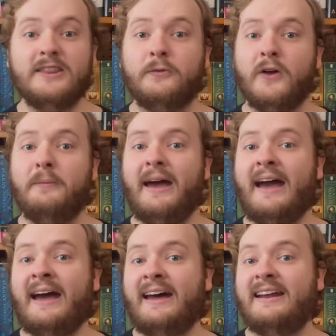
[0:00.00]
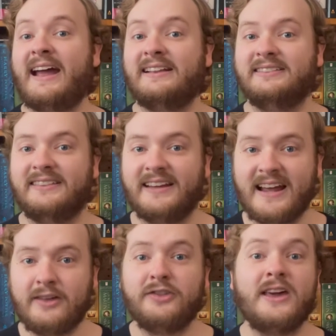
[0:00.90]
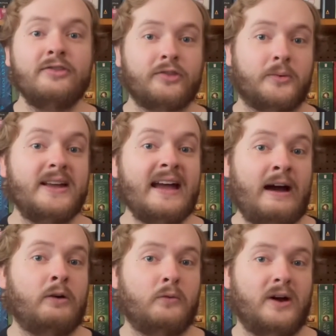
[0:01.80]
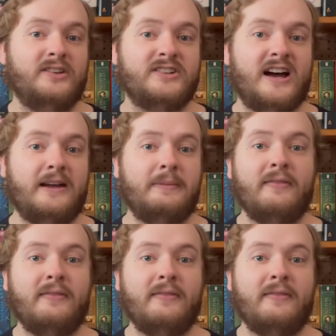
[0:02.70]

the film had a lengthy 3-hour runtime,